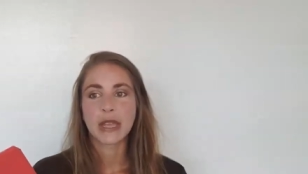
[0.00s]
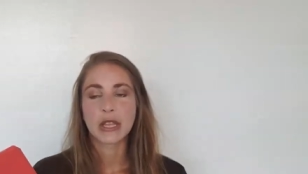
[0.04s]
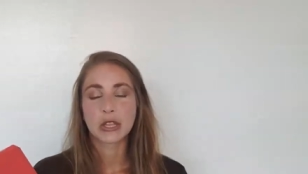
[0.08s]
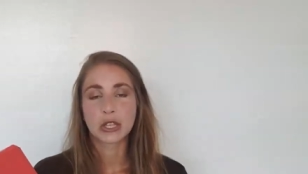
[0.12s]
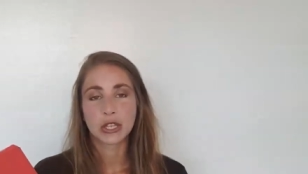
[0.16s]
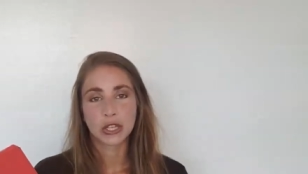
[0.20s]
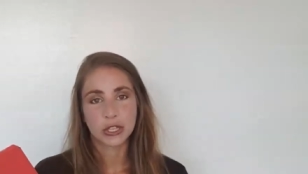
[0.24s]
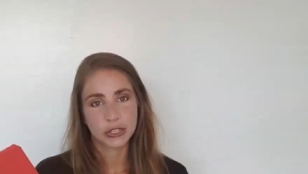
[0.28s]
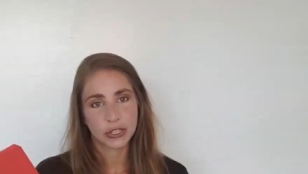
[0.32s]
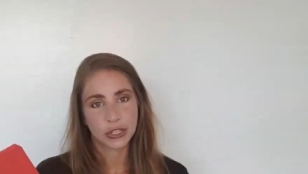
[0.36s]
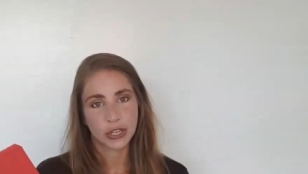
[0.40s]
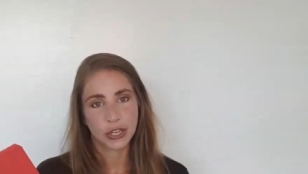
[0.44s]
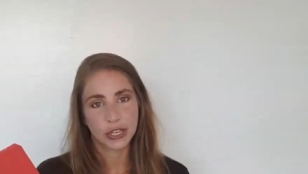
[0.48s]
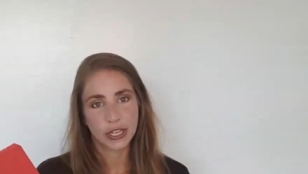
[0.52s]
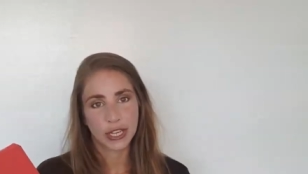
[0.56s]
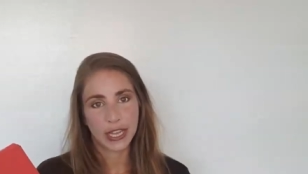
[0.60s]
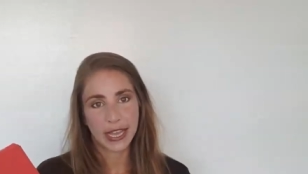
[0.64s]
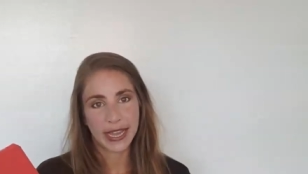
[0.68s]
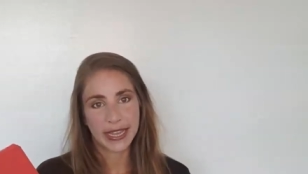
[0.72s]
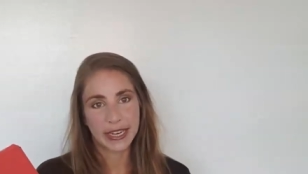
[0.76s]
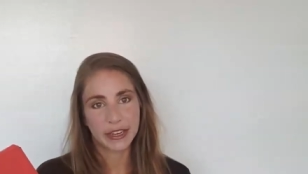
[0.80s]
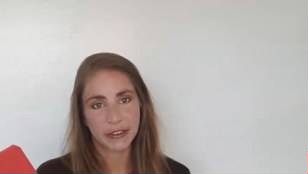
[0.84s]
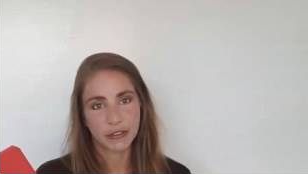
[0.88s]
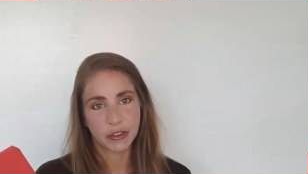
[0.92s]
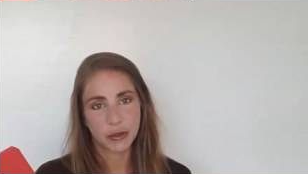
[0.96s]
looked
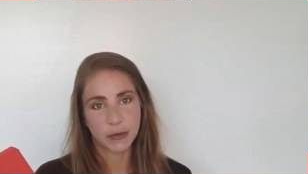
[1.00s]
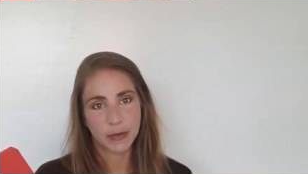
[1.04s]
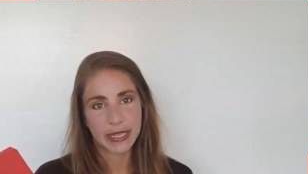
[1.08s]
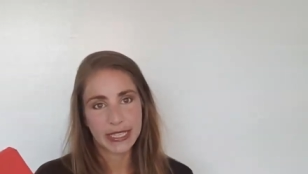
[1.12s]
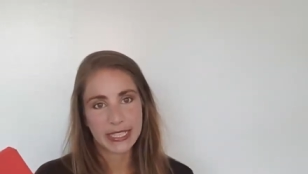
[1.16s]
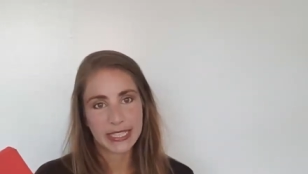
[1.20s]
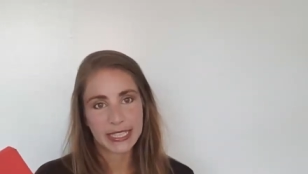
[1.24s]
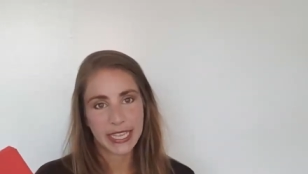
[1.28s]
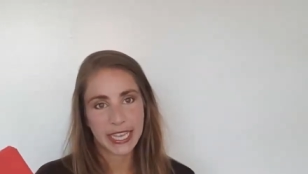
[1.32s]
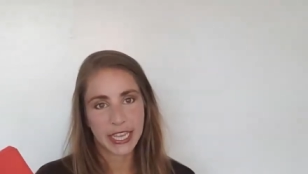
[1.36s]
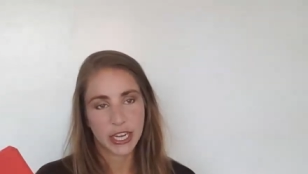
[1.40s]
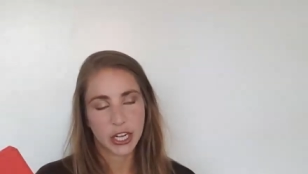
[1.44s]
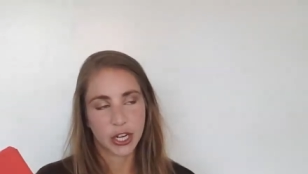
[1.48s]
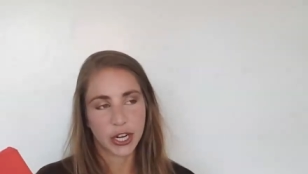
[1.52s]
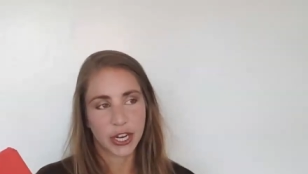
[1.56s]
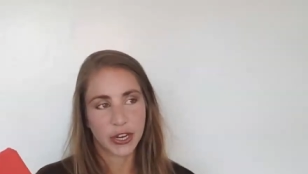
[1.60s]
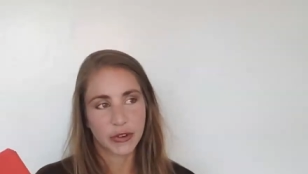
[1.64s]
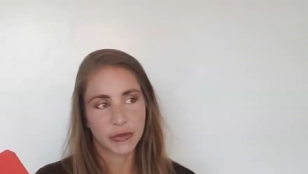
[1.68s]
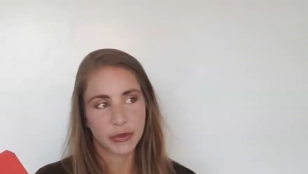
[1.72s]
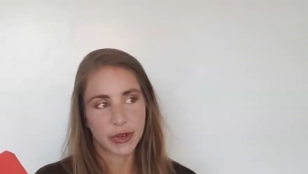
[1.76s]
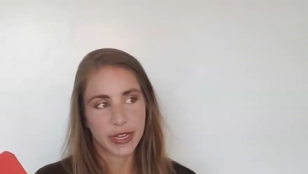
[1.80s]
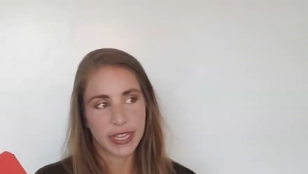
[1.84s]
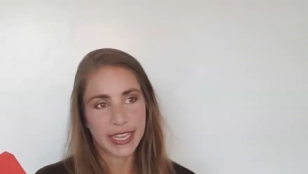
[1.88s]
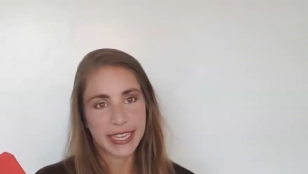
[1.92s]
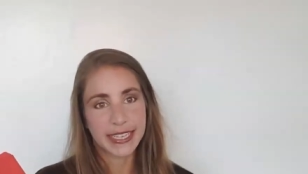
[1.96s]
online a few months later
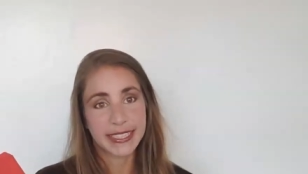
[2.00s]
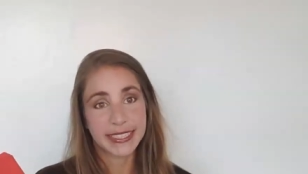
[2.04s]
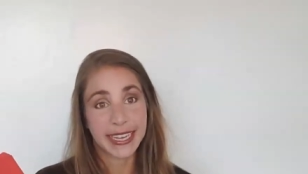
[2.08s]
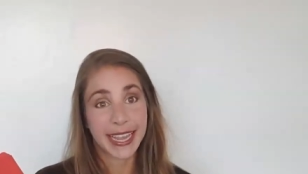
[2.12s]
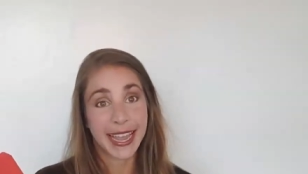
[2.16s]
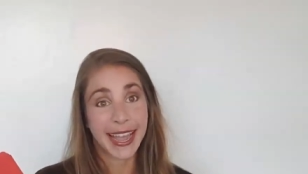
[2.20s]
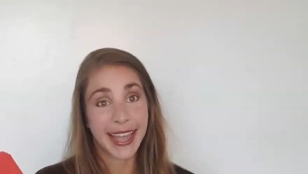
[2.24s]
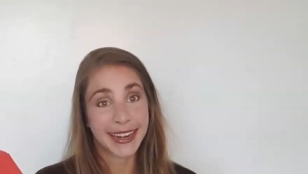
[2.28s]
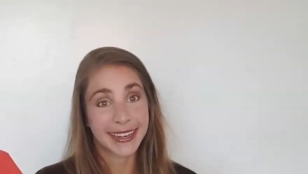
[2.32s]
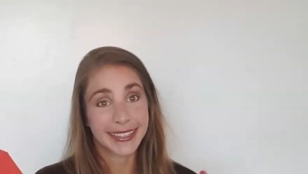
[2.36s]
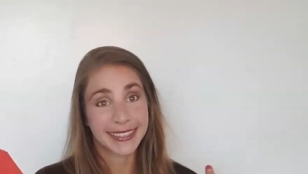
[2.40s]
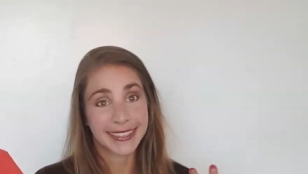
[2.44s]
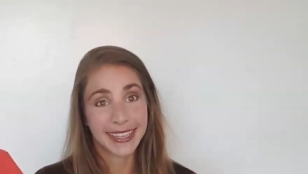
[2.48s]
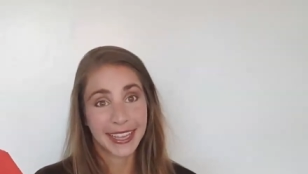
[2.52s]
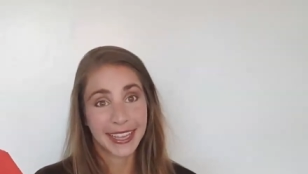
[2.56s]
and realized I had a